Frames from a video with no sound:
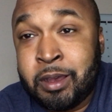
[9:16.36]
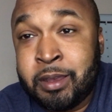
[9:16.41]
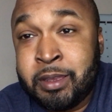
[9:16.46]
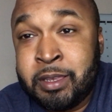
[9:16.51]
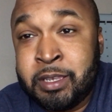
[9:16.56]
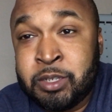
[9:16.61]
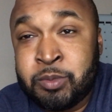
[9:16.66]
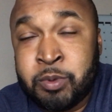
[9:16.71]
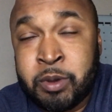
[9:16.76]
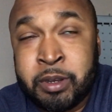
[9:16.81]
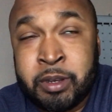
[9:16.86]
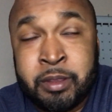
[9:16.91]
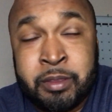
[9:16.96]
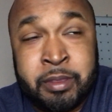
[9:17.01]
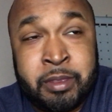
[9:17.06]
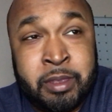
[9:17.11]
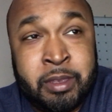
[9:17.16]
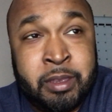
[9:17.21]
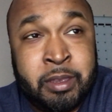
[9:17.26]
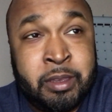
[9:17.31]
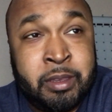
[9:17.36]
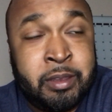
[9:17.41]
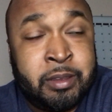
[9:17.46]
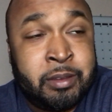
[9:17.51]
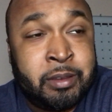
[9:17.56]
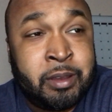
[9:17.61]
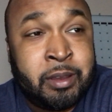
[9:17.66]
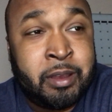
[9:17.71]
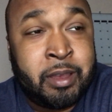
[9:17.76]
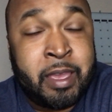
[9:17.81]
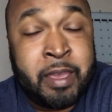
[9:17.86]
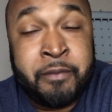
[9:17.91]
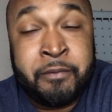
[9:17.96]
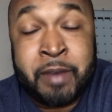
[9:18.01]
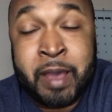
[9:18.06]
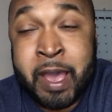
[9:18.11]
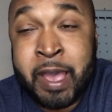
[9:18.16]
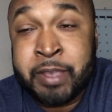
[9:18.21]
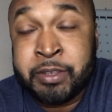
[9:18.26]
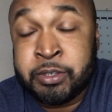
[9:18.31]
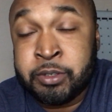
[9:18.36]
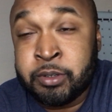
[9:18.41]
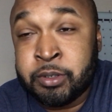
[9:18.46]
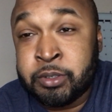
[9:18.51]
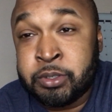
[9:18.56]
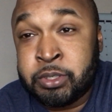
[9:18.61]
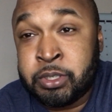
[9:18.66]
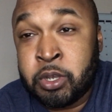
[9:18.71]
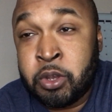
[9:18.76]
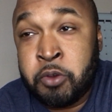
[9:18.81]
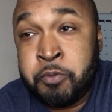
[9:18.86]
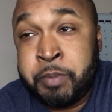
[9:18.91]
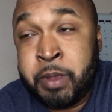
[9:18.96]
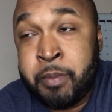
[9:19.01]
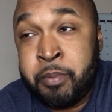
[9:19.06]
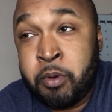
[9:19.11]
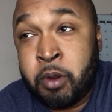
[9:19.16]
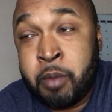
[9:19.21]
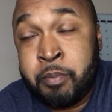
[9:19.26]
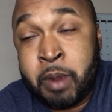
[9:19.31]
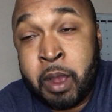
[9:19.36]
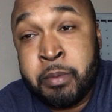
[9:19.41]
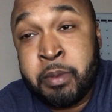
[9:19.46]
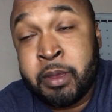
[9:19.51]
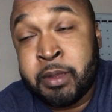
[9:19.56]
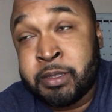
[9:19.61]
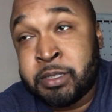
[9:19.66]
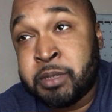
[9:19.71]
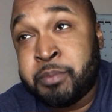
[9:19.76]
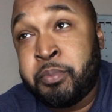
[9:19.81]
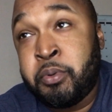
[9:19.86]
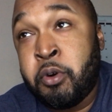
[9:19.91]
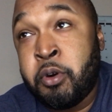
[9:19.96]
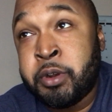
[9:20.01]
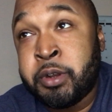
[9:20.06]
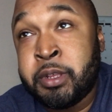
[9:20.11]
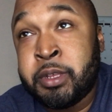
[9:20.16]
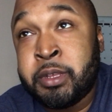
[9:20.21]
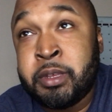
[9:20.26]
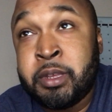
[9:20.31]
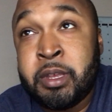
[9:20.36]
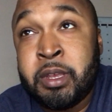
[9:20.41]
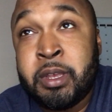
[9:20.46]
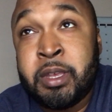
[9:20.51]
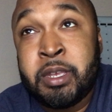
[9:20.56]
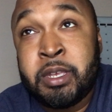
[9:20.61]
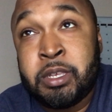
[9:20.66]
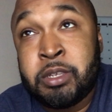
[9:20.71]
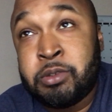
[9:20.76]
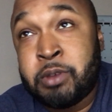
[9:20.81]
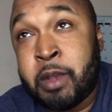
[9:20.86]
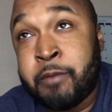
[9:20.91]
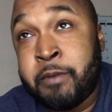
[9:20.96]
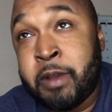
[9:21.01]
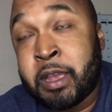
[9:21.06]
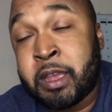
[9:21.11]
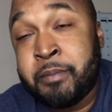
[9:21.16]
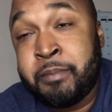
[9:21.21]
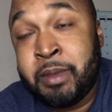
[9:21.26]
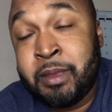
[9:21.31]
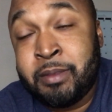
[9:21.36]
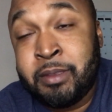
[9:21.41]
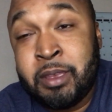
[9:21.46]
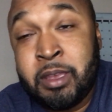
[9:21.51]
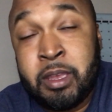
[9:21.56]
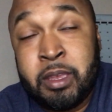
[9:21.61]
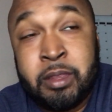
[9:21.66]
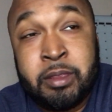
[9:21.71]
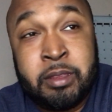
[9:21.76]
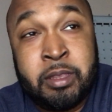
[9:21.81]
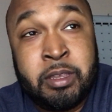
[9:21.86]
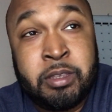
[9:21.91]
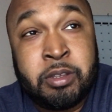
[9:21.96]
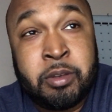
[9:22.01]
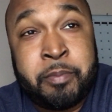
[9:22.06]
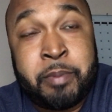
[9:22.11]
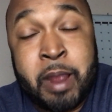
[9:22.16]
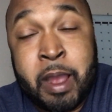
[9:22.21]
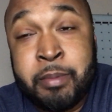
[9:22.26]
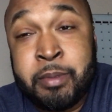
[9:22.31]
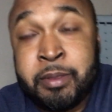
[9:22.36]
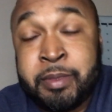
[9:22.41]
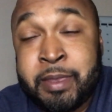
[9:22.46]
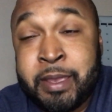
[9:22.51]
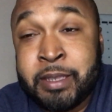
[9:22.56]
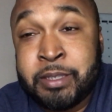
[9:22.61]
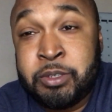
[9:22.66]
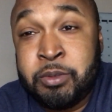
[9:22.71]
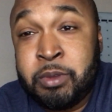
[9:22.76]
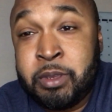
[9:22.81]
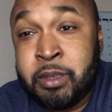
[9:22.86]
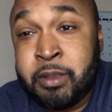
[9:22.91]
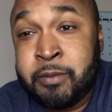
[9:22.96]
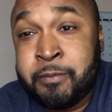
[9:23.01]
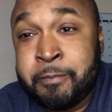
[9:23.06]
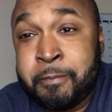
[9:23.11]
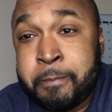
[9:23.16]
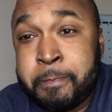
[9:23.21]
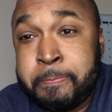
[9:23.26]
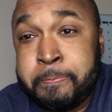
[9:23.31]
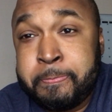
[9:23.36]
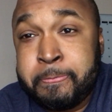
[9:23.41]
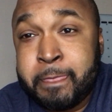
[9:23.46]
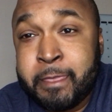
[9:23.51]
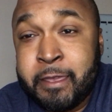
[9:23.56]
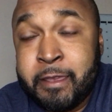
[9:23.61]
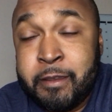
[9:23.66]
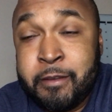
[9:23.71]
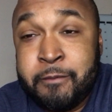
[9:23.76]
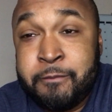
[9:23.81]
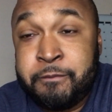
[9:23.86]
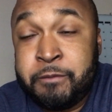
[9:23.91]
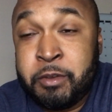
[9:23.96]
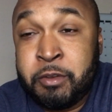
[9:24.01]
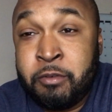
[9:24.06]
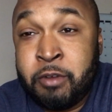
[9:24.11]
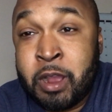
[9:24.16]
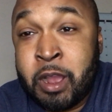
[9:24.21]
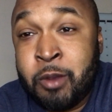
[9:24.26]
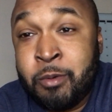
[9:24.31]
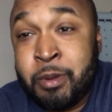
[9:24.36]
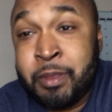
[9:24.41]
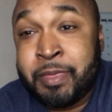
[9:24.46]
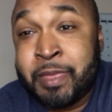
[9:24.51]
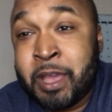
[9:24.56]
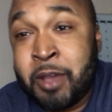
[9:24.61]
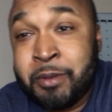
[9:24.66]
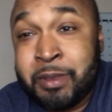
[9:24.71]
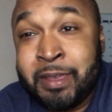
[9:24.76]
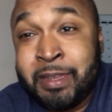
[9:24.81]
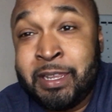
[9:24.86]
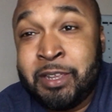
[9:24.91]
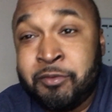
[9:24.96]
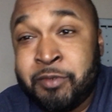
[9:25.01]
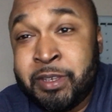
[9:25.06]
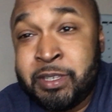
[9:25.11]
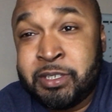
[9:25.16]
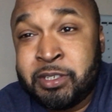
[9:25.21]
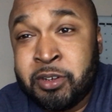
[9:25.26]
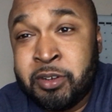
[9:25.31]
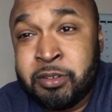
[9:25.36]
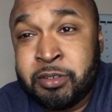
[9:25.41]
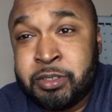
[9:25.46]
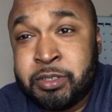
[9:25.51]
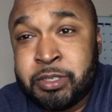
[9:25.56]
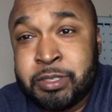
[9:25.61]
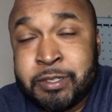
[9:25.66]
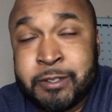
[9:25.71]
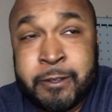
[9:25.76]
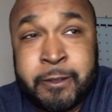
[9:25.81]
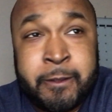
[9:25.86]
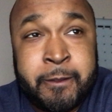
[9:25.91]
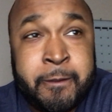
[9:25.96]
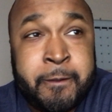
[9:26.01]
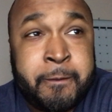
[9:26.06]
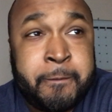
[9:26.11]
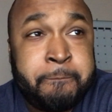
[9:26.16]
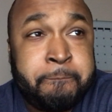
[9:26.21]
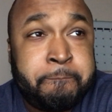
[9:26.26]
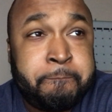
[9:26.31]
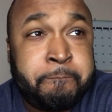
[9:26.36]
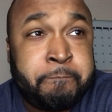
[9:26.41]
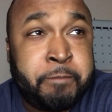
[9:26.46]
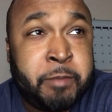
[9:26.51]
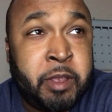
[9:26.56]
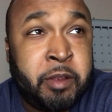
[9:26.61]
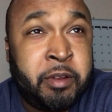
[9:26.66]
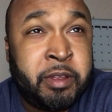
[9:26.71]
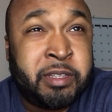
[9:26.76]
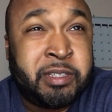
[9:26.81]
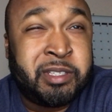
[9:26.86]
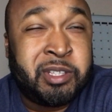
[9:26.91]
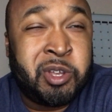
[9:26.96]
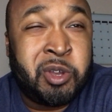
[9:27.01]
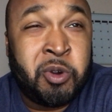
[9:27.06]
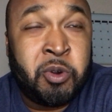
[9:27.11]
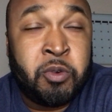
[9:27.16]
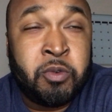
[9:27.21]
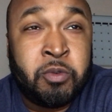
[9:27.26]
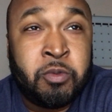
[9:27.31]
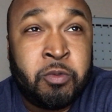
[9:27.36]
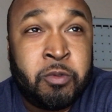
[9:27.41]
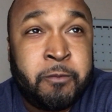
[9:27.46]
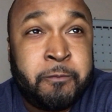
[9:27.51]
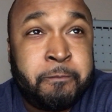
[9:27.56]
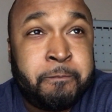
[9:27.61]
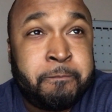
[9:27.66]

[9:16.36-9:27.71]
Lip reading: he's one of the advisors, so people are probably going to support it, so I recommend. These are probably things you can figure out without any research. There is no